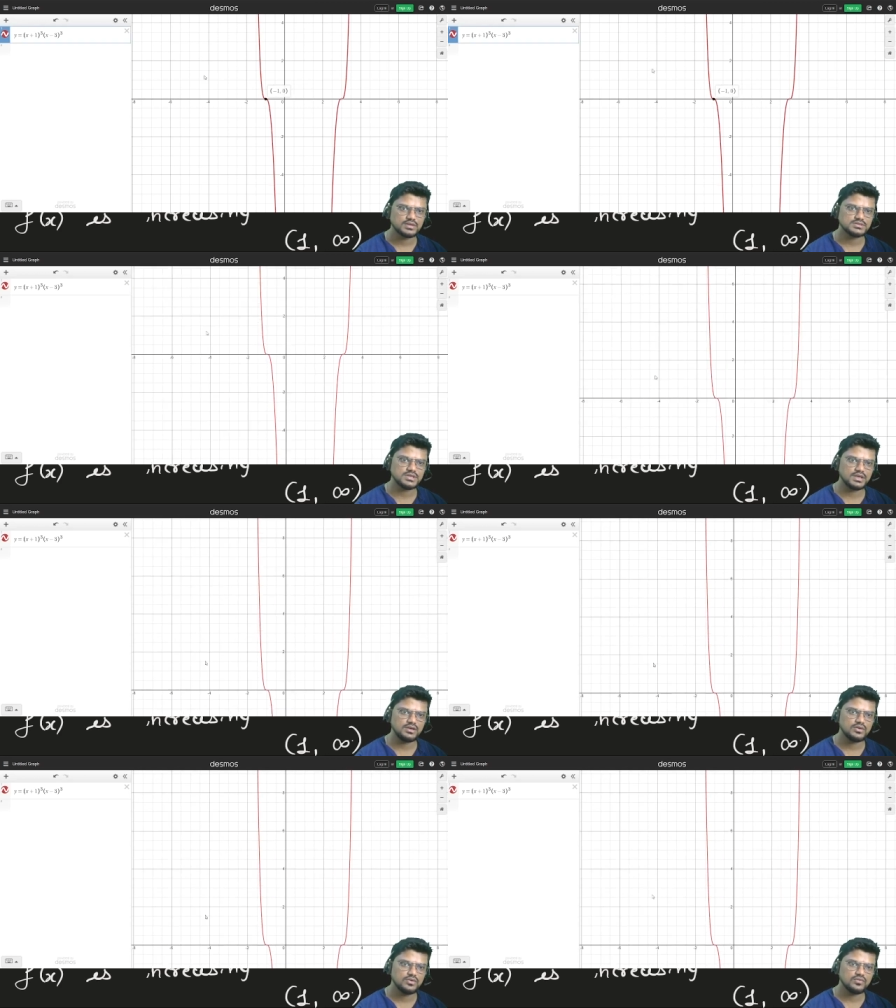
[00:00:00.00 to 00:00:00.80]

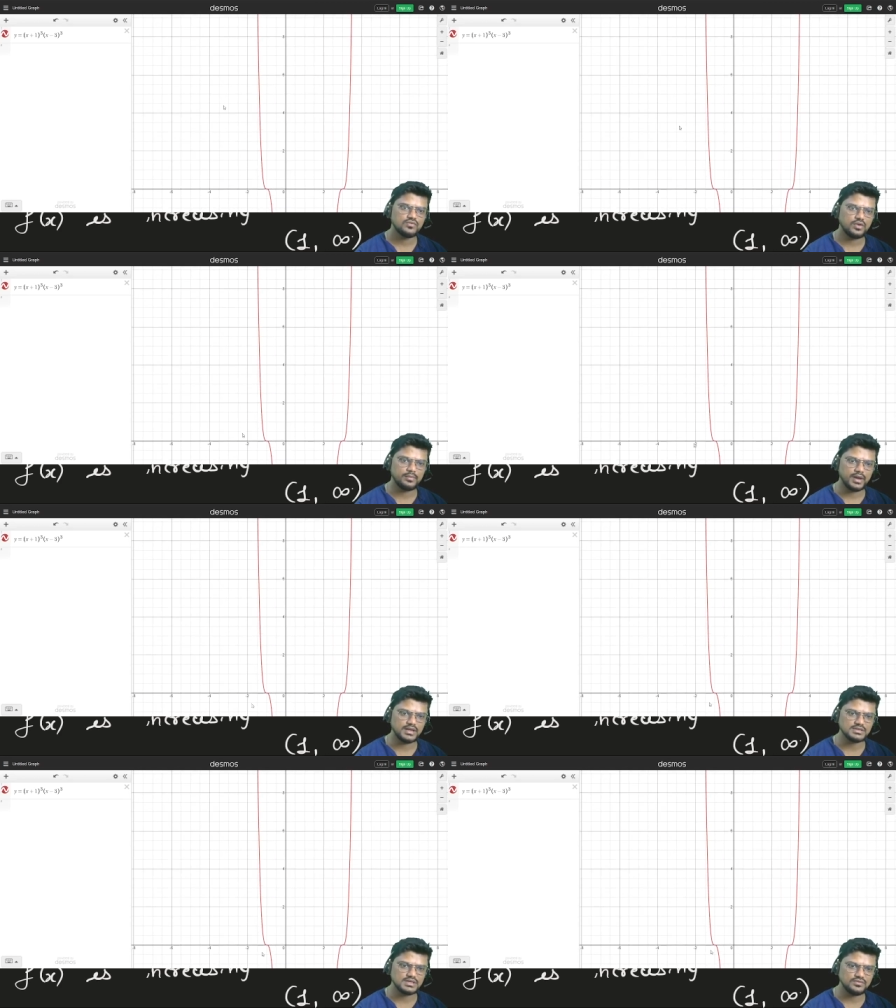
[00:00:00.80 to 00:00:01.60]
See, from
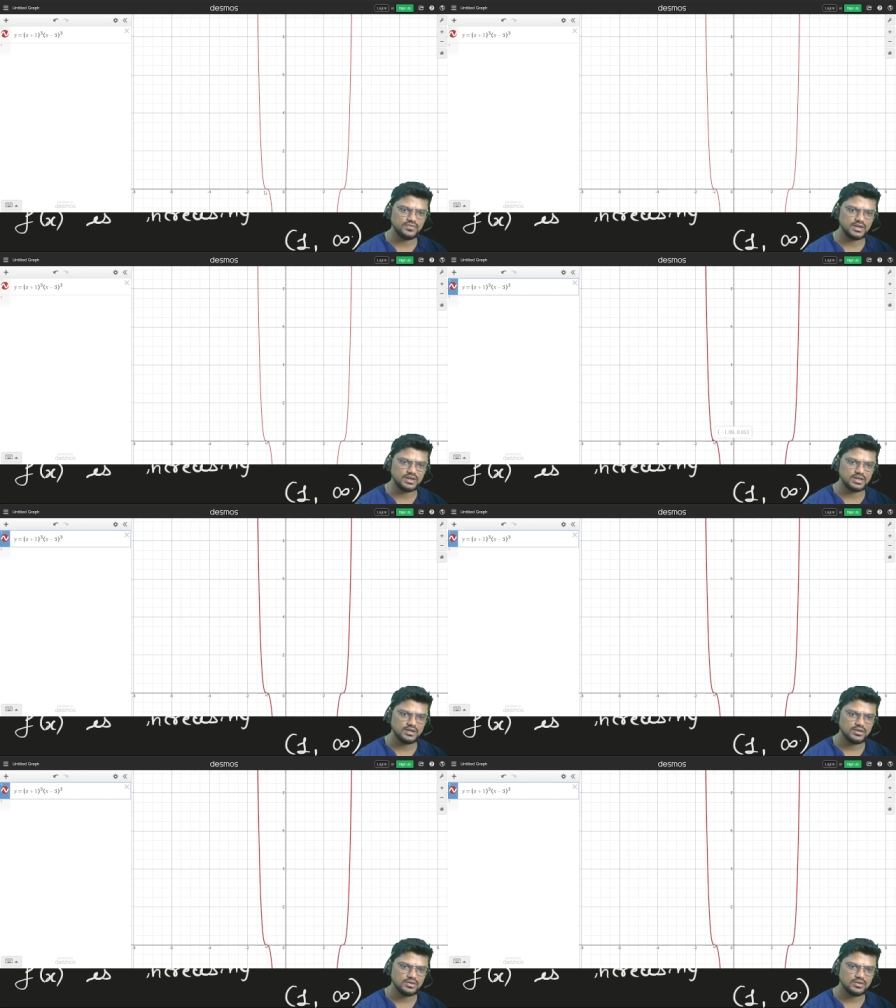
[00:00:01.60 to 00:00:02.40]
minus
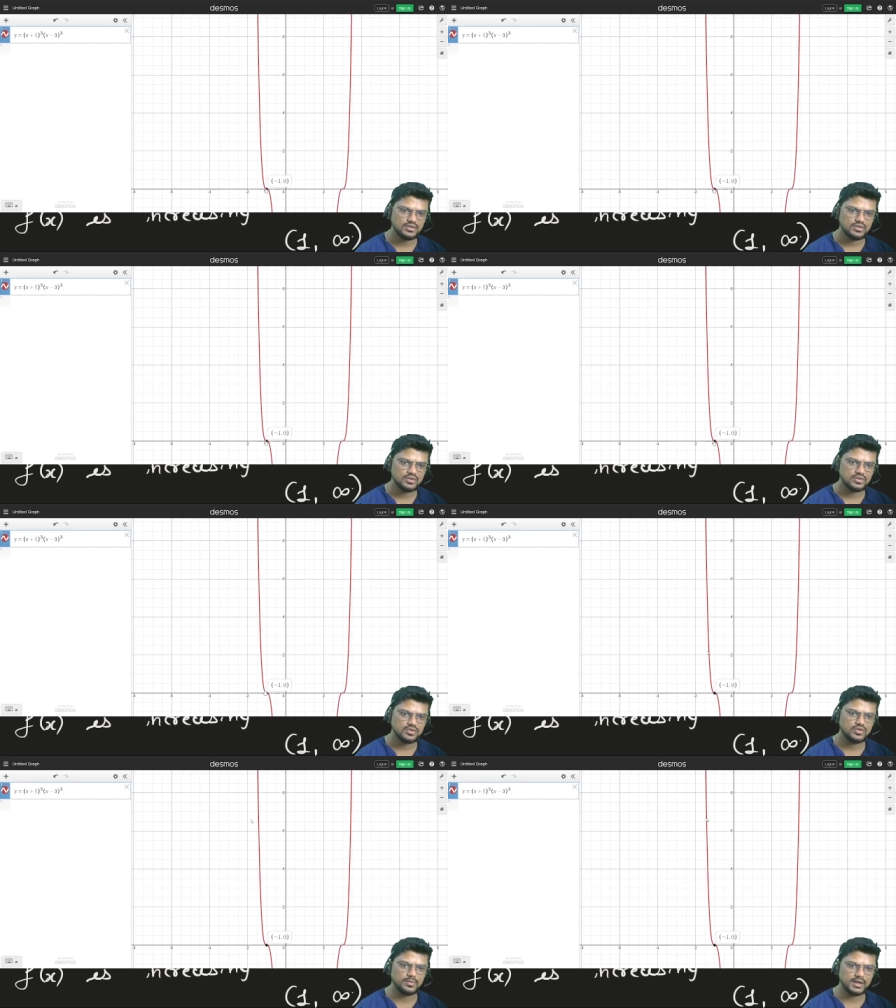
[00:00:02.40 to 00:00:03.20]
infinity
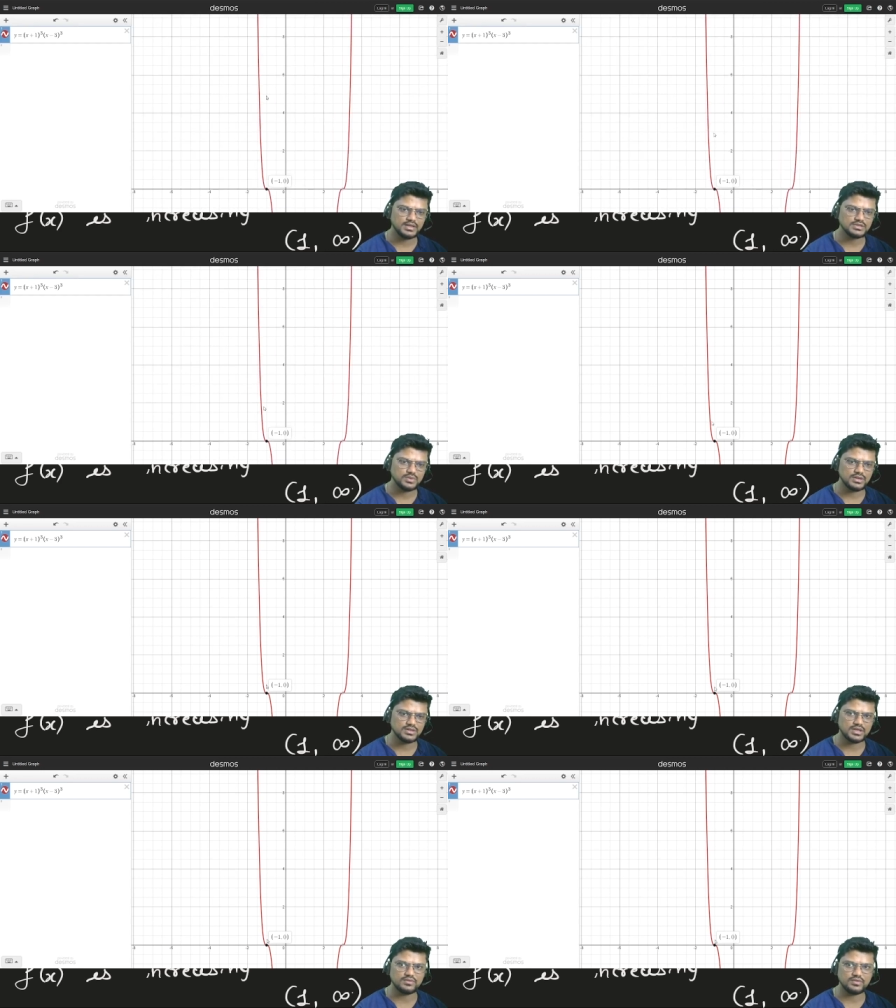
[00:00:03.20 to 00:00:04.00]
to minus 1,
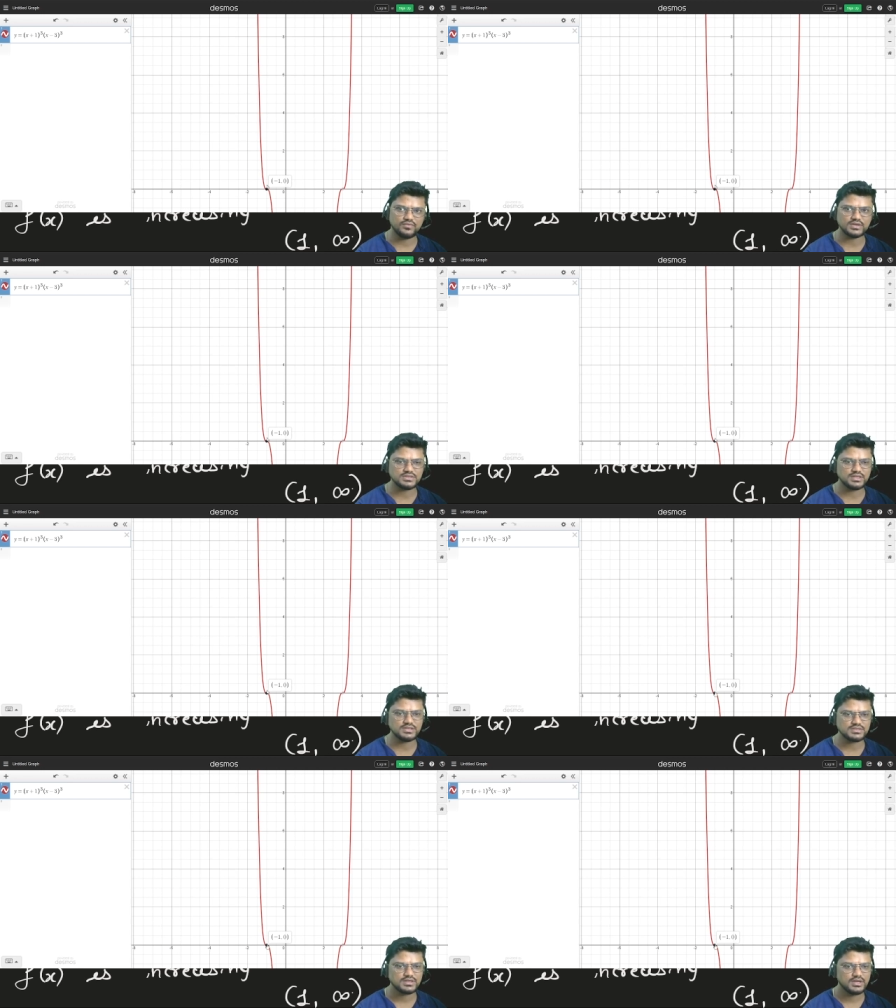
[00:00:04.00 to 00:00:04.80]
the given function
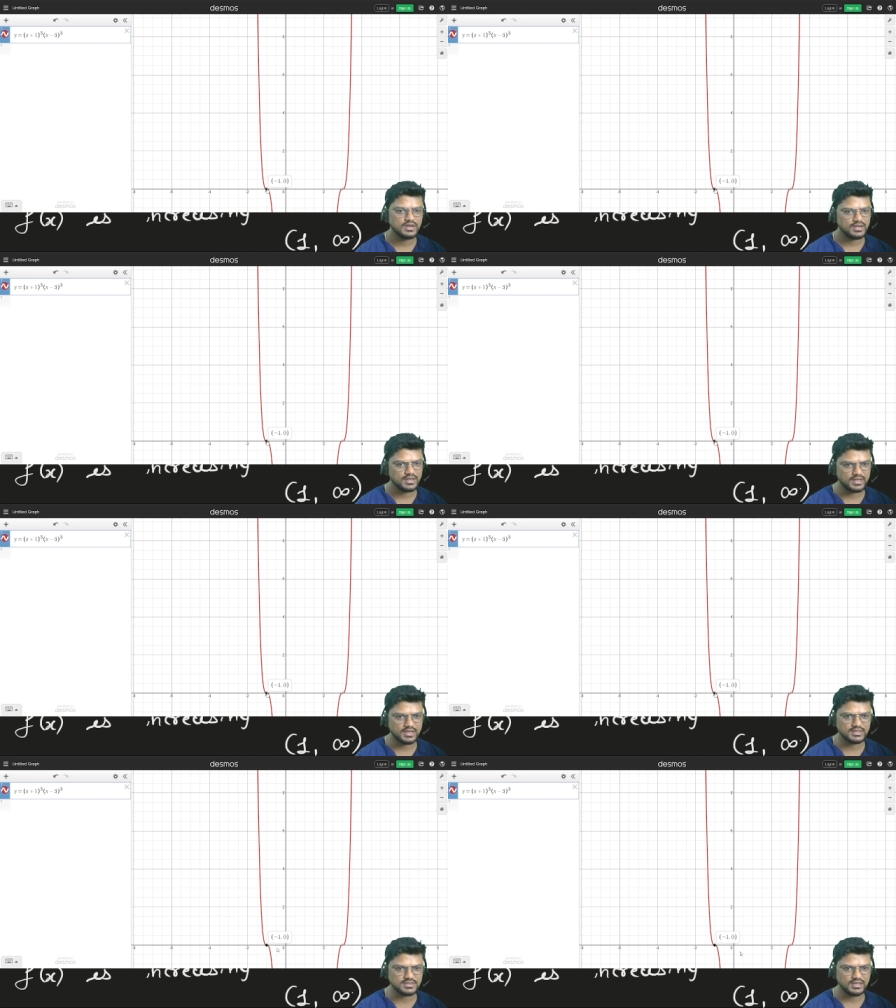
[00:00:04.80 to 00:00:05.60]
is
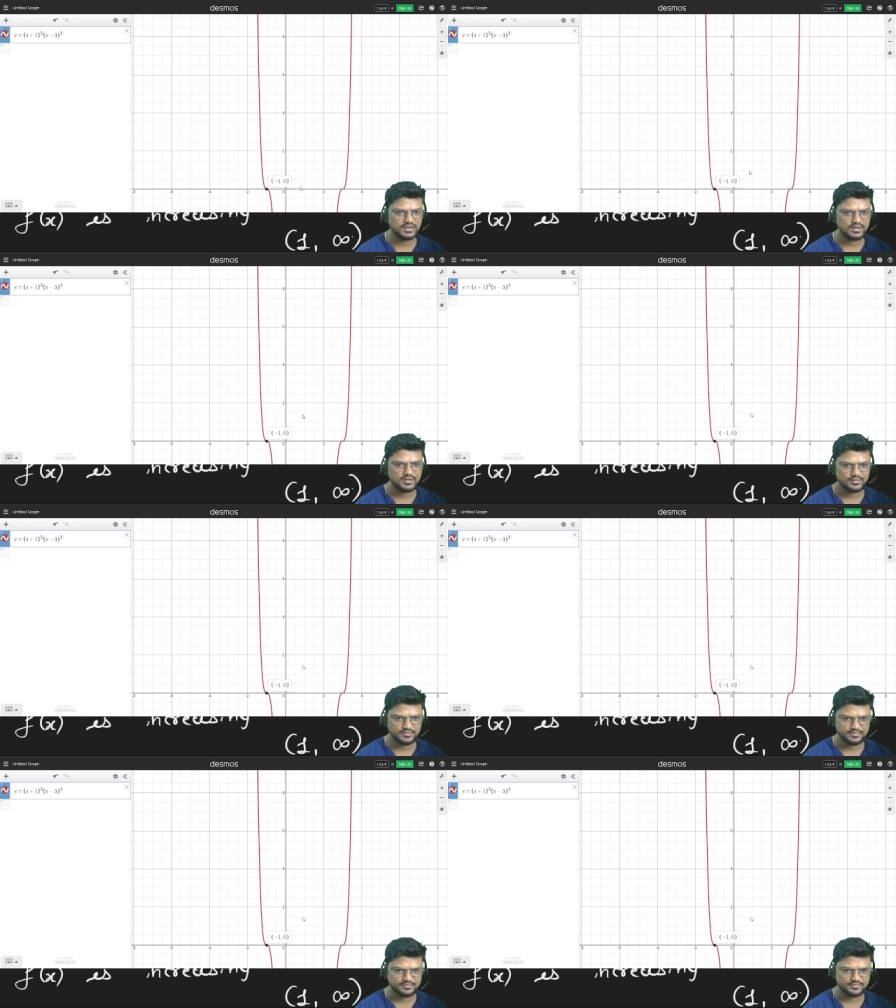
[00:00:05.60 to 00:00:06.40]
decreasing.
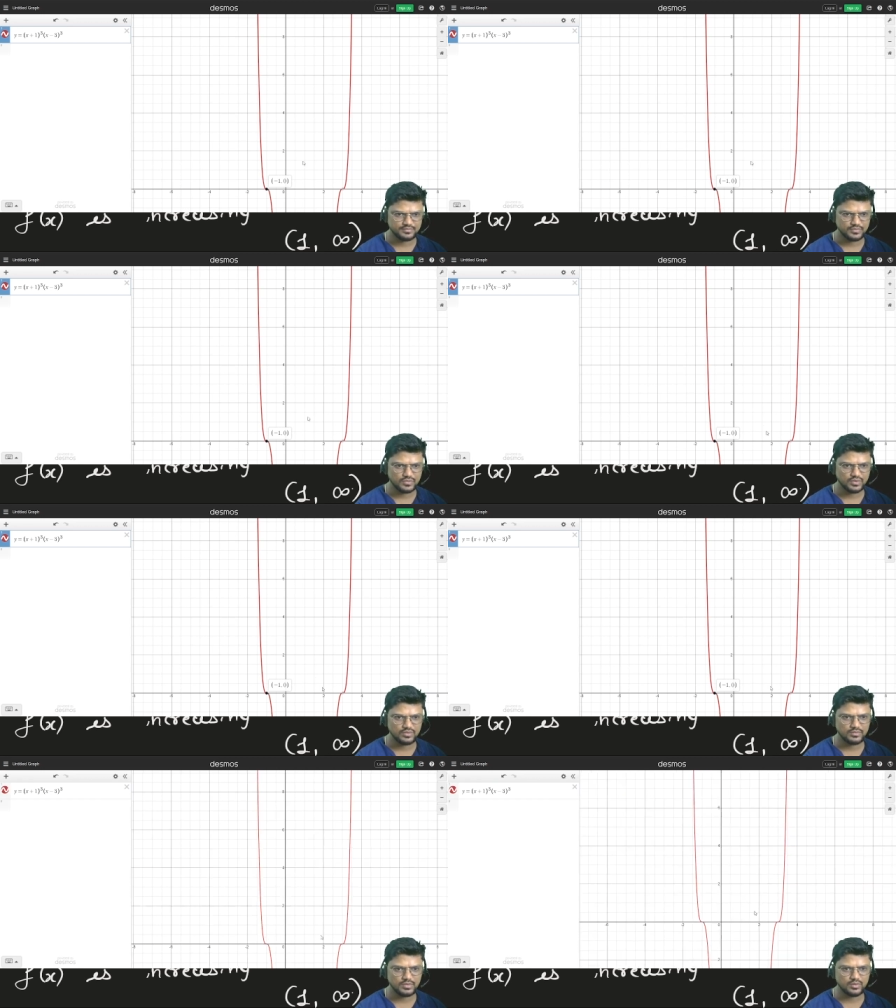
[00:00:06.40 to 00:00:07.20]

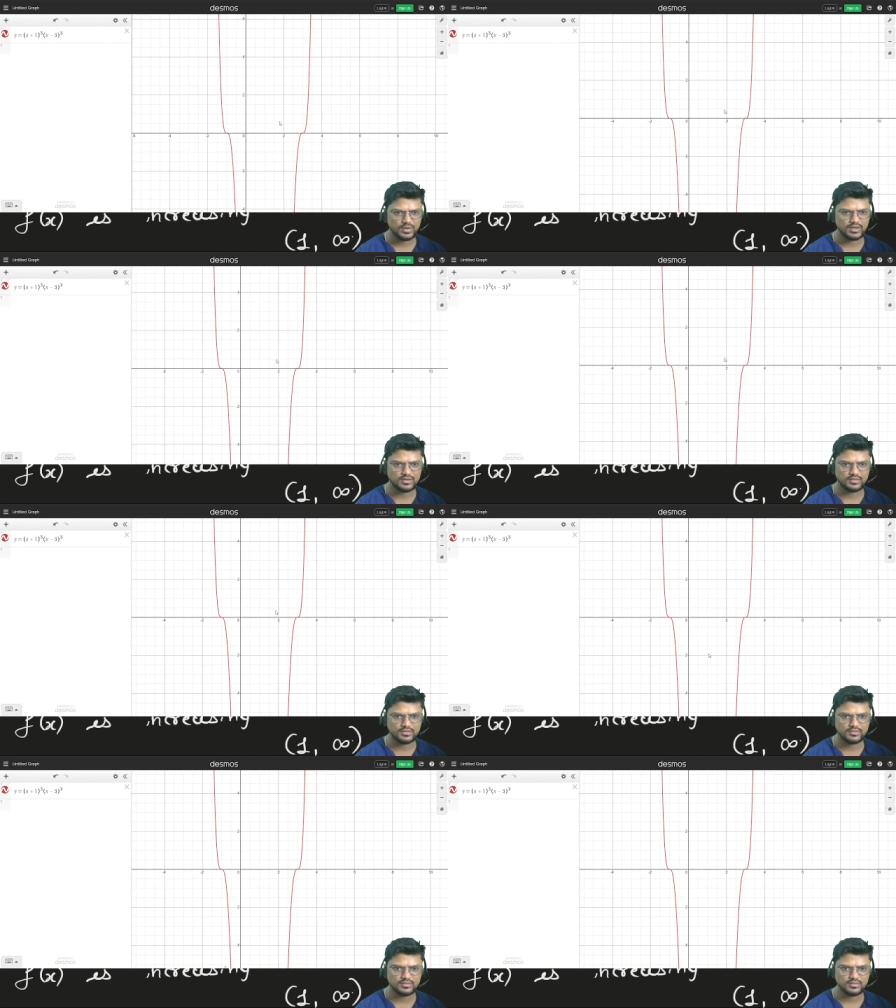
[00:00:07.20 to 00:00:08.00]
But wait,
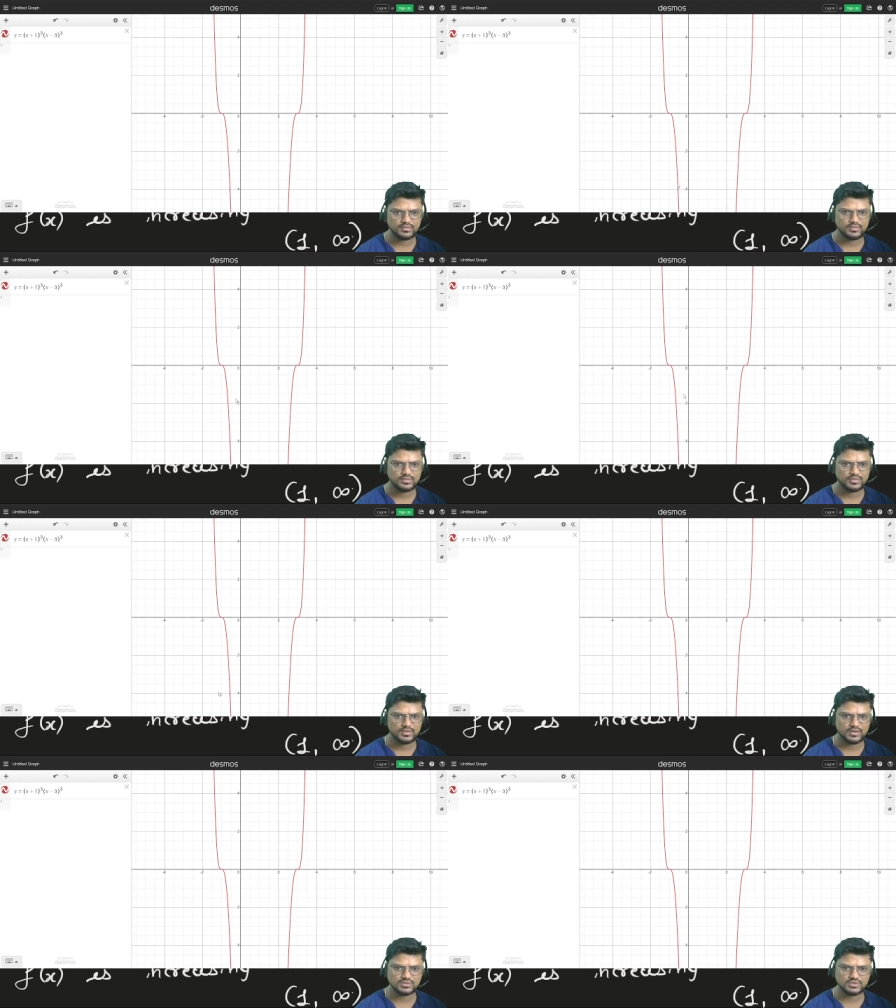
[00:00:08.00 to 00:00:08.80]

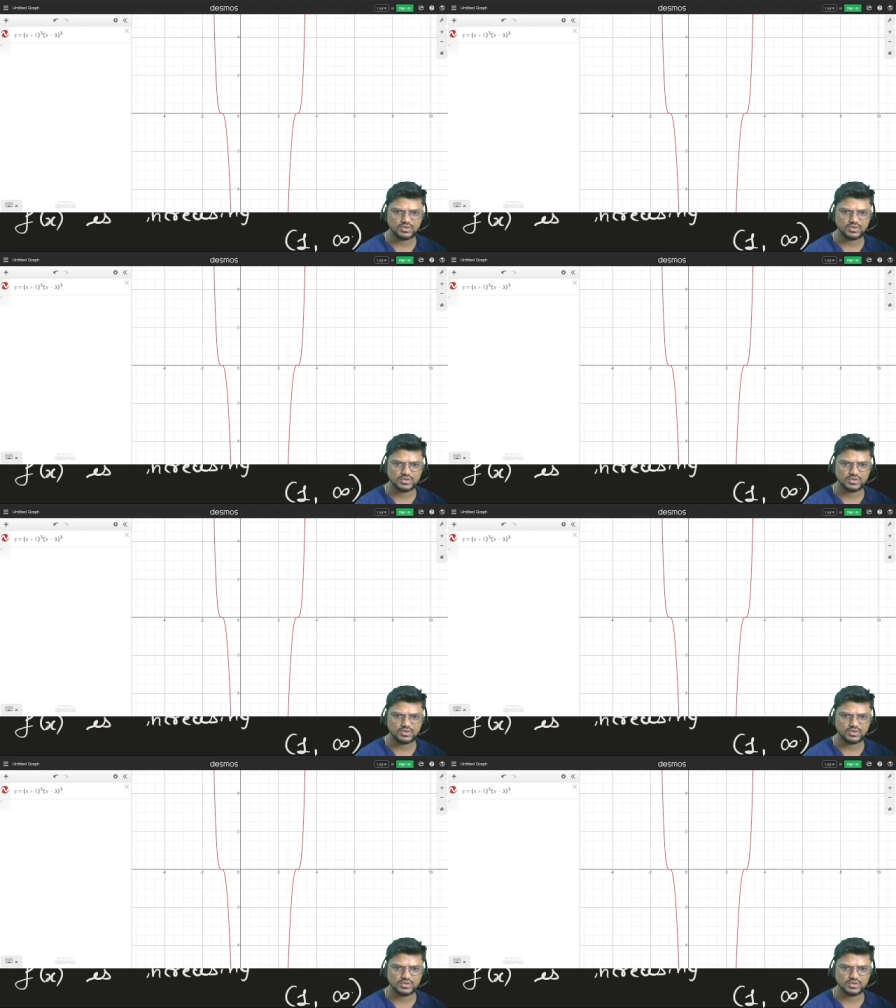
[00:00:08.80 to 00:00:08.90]
it is